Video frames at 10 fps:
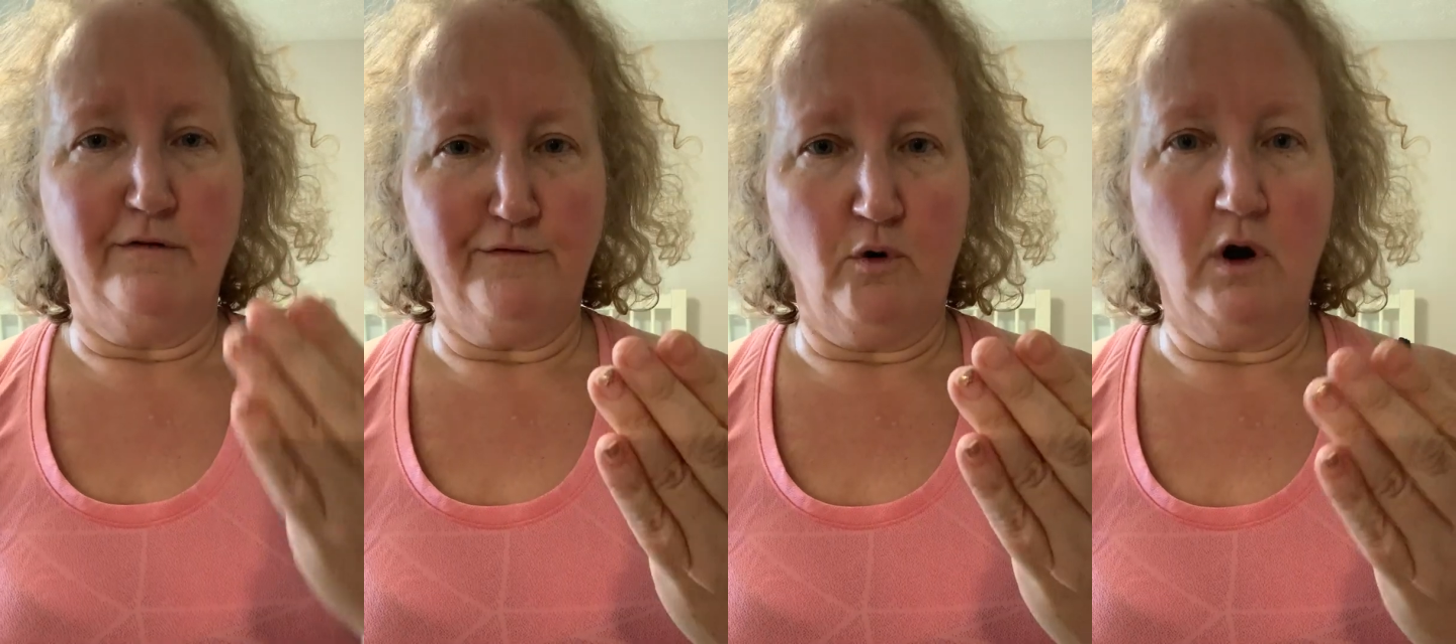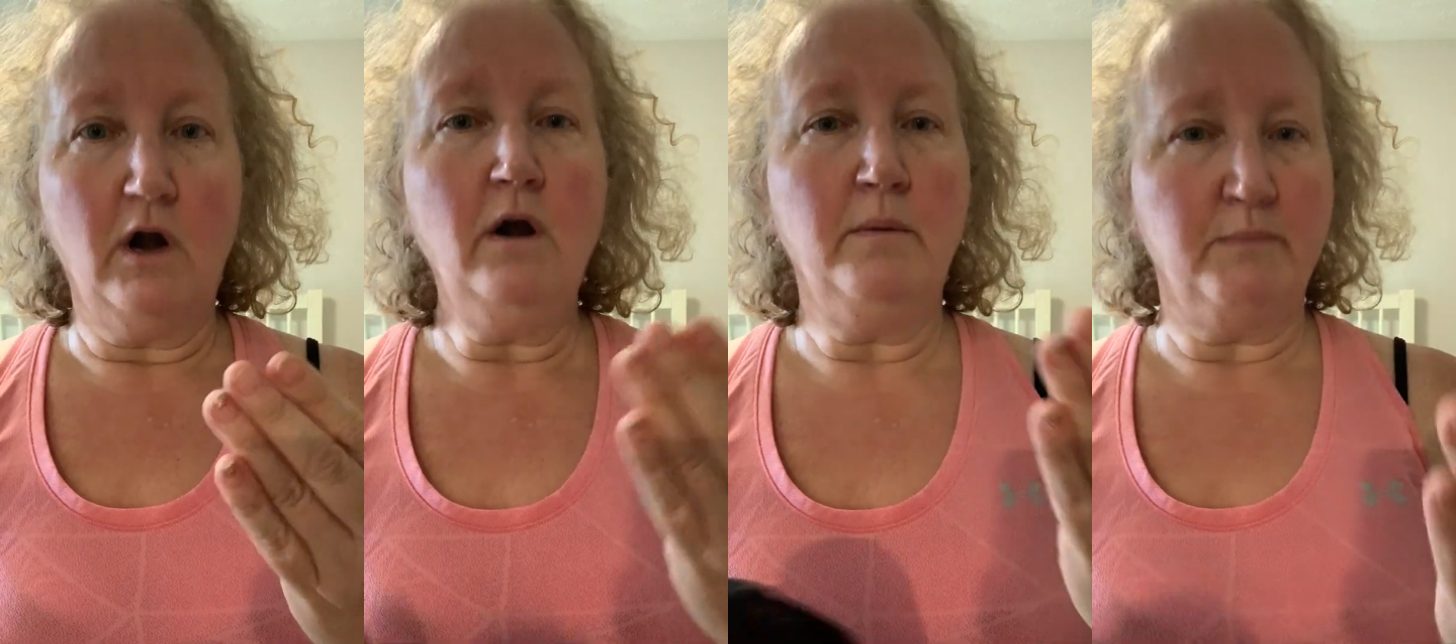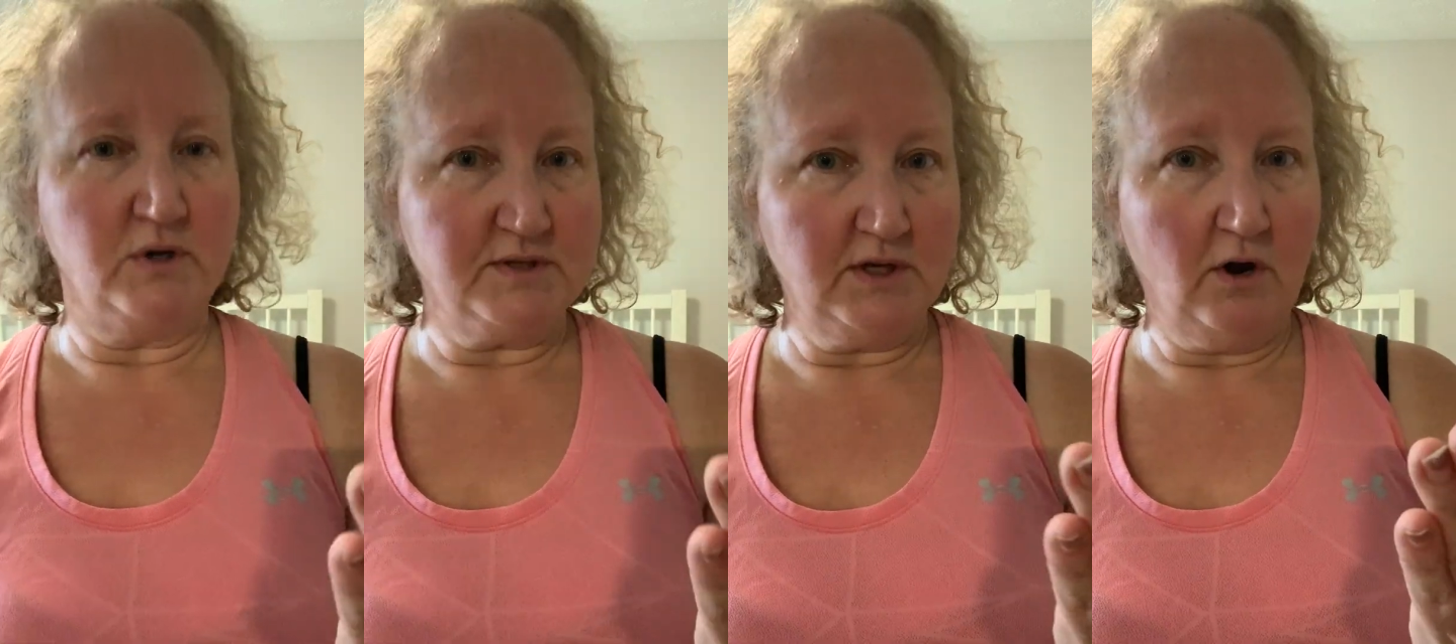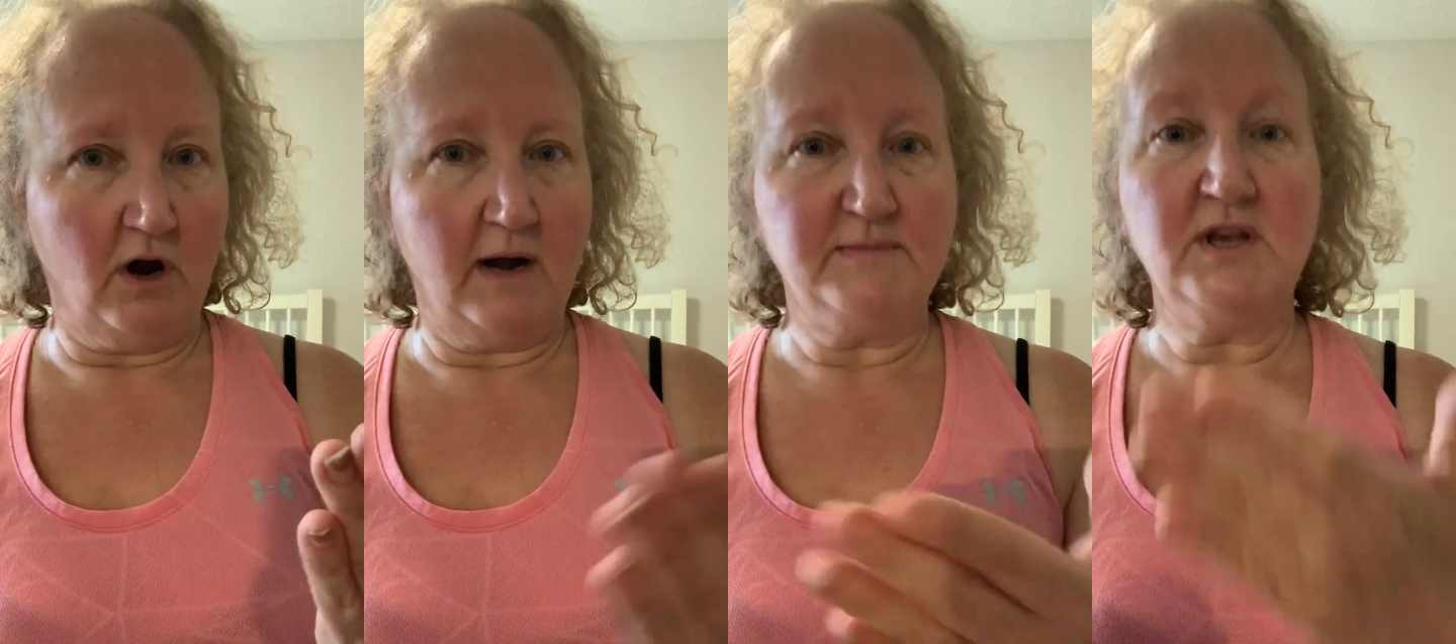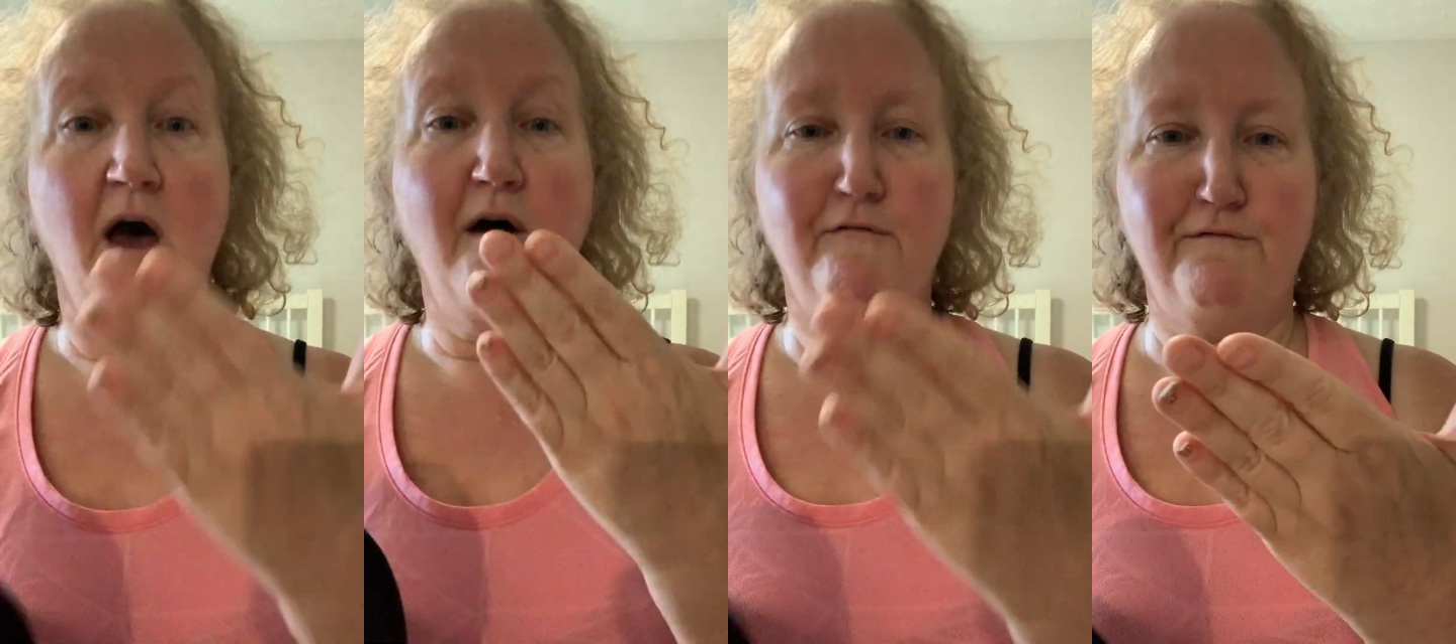4, mostly carbs.
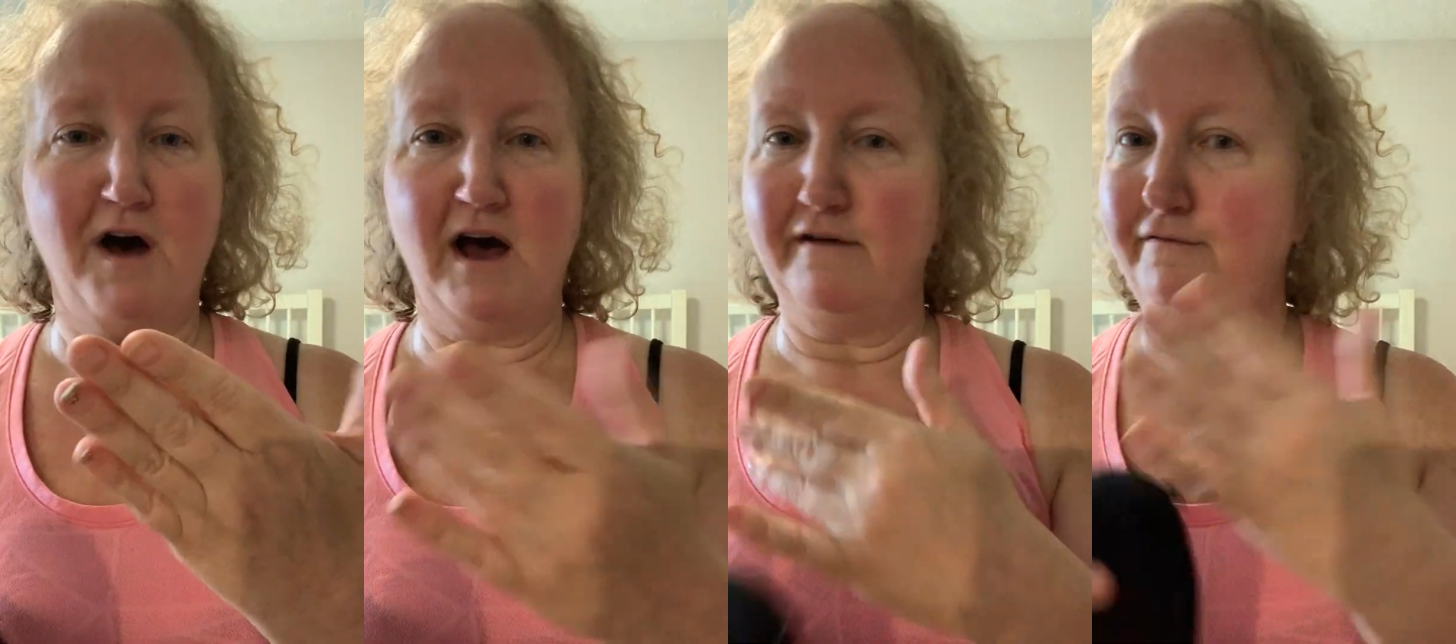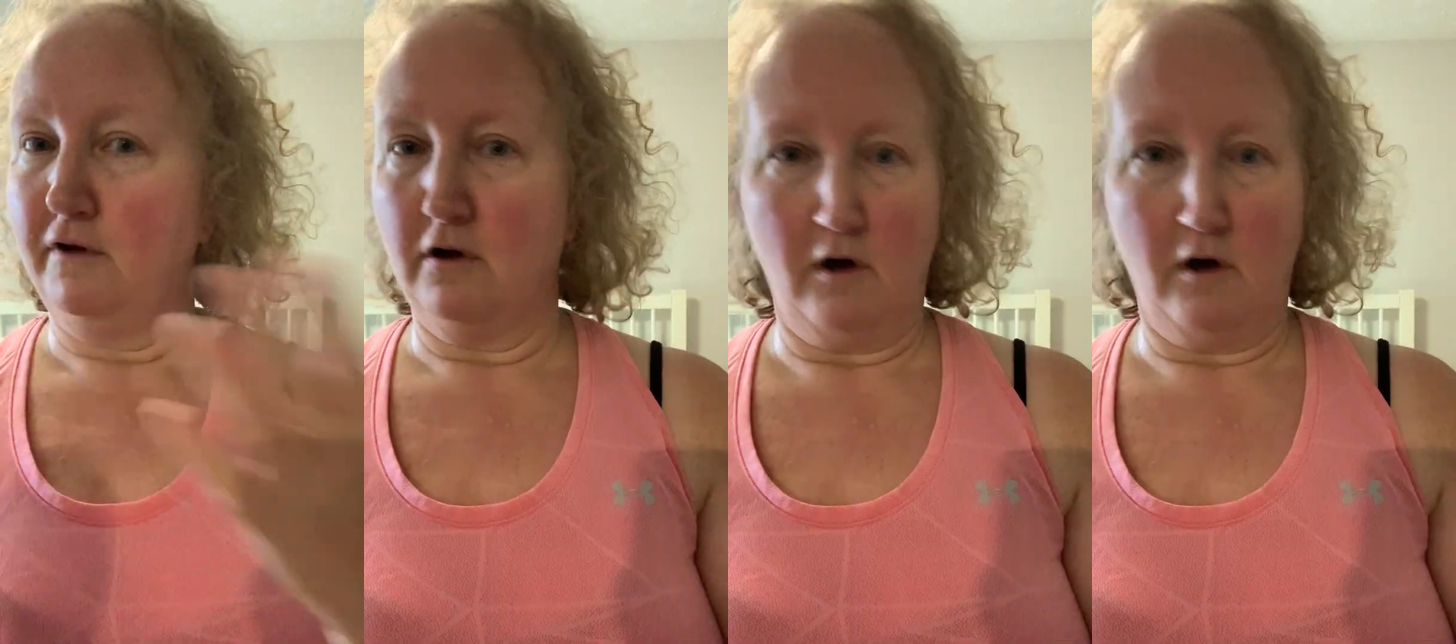5,